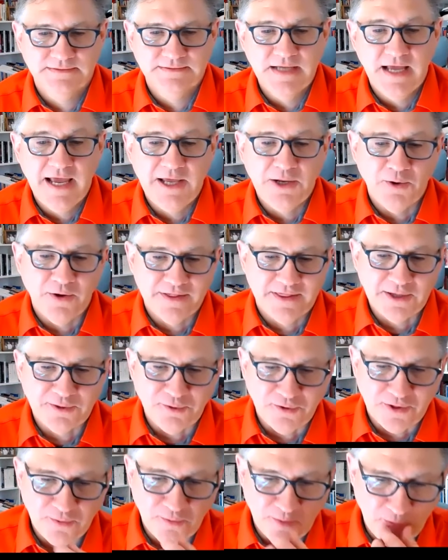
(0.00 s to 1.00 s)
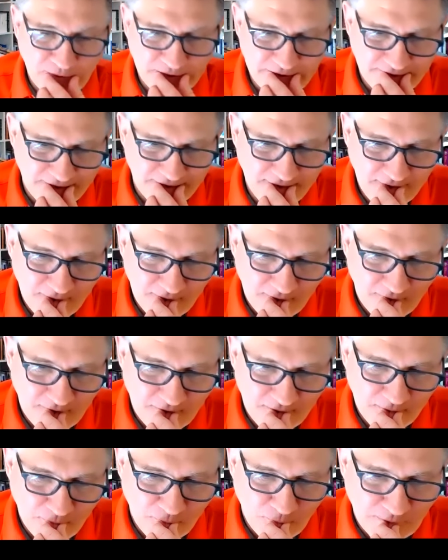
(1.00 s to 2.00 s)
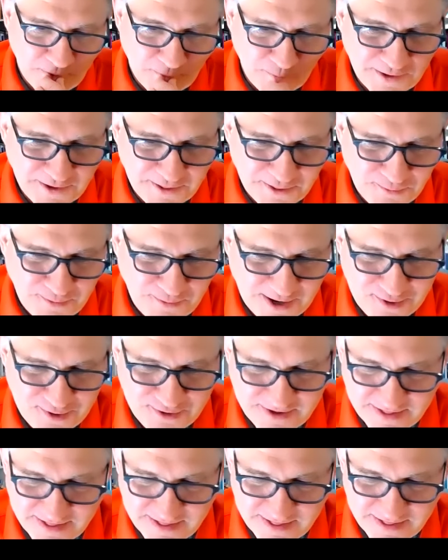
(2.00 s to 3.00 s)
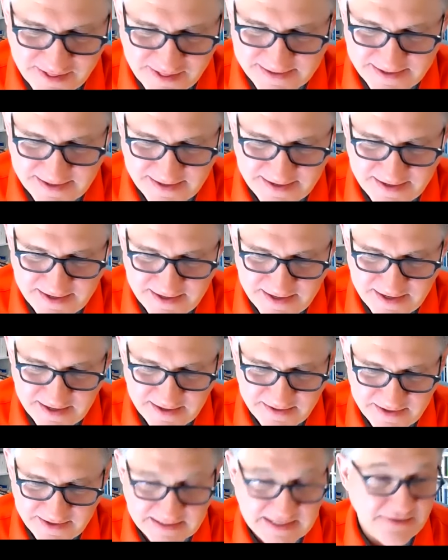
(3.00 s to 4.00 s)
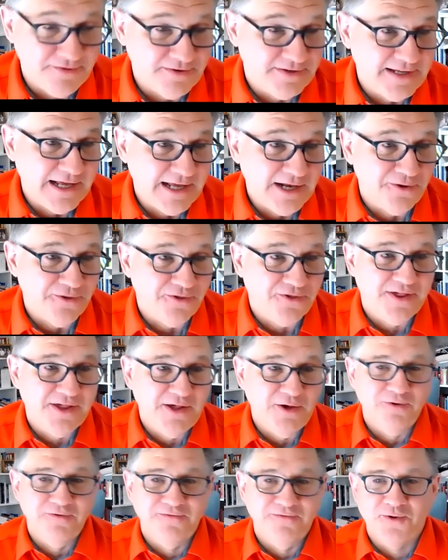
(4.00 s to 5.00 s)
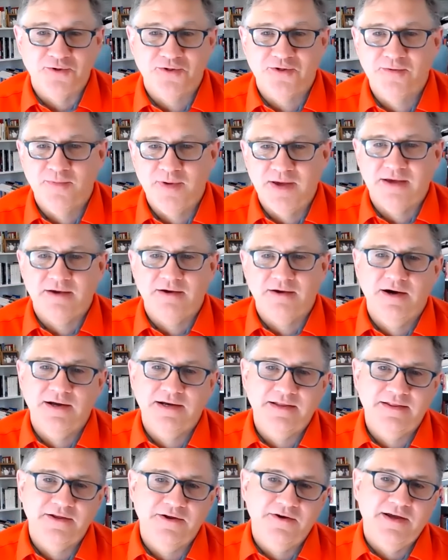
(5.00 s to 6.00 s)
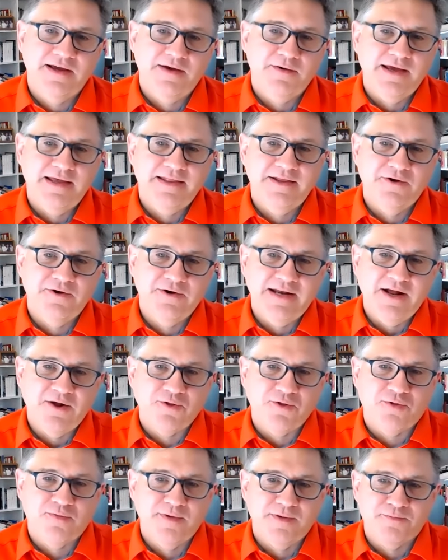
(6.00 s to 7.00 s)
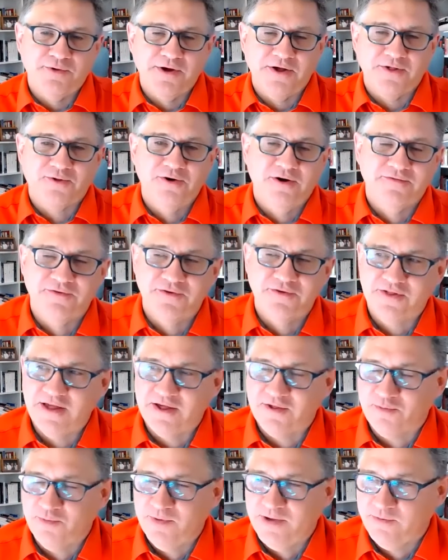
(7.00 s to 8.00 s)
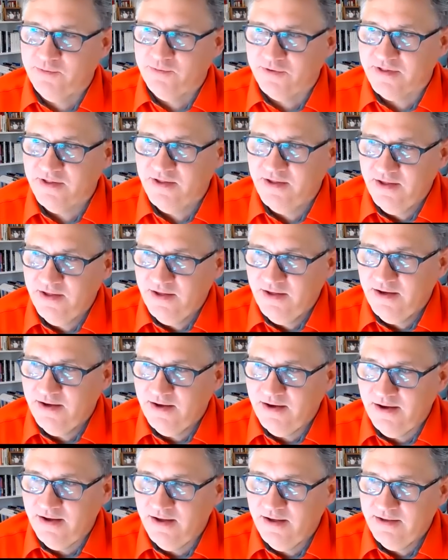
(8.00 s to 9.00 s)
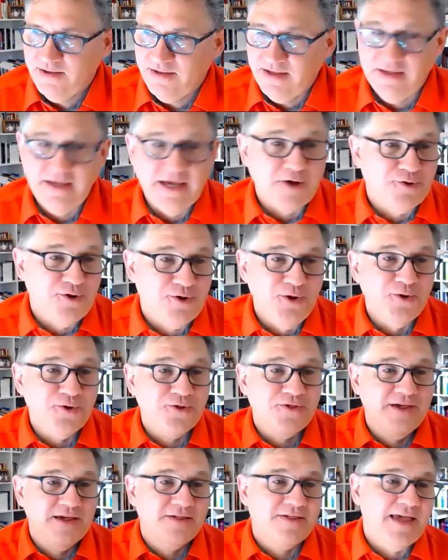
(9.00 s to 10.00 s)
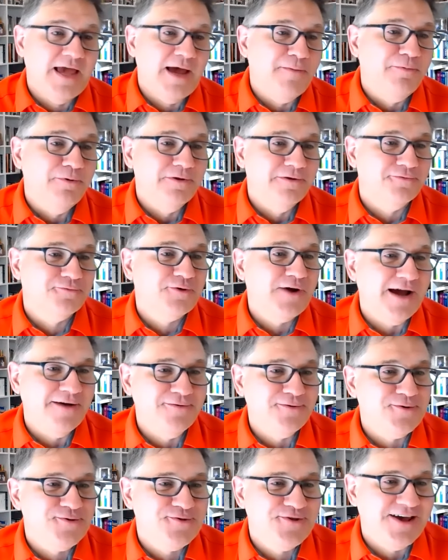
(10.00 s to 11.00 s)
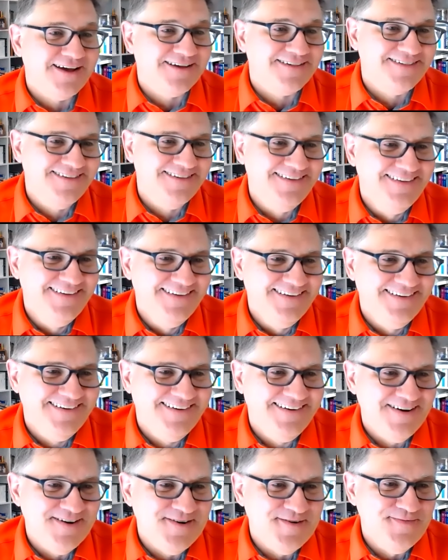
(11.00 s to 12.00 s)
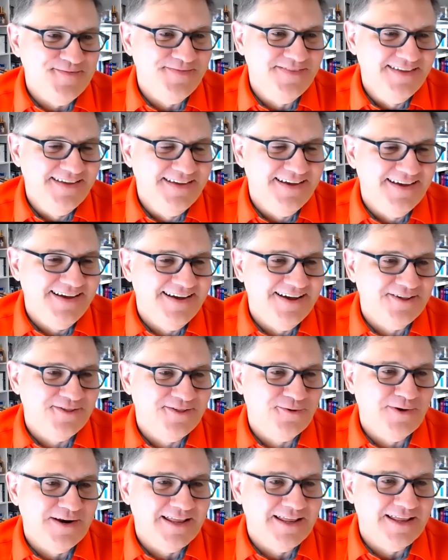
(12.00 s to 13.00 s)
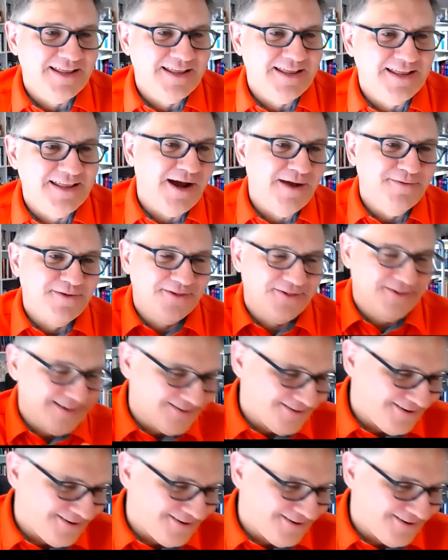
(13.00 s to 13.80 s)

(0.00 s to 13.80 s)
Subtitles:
It's interesting. One of the questions that David Taylor, the CEO of VersaBank, got in their announcement press conference last week was he actually used the example of traveler's checks as a way to describe it.